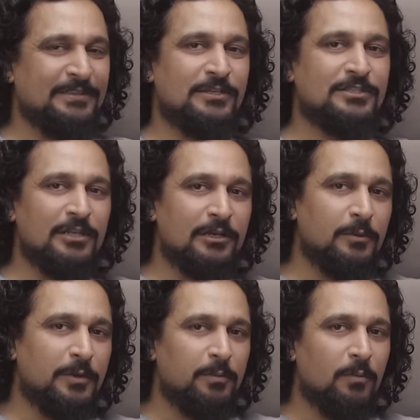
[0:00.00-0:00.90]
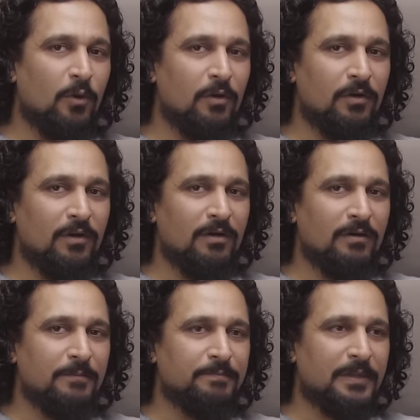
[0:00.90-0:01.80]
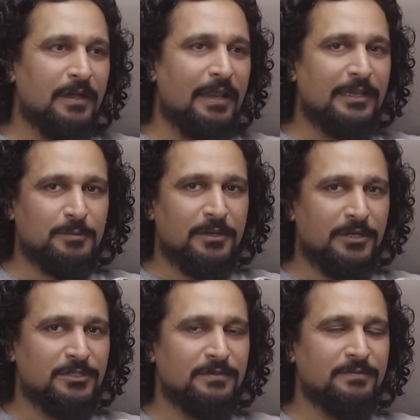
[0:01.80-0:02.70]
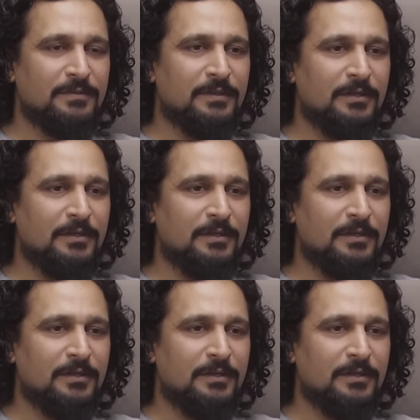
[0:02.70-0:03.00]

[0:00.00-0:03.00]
Just a little bit more an explanation.